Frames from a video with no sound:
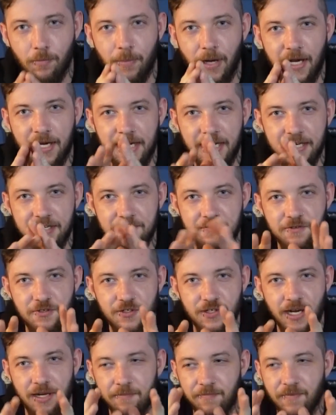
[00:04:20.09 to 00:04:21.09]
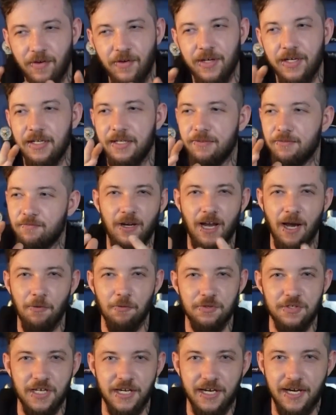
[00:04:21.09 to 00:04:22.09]
back in shape, very
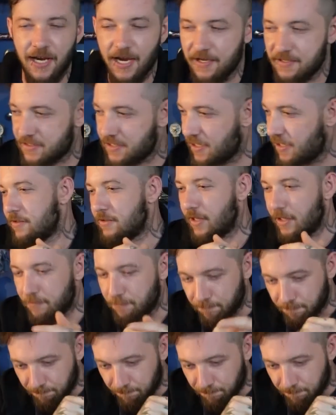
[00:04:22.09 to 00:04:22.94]
Celtic-esque. So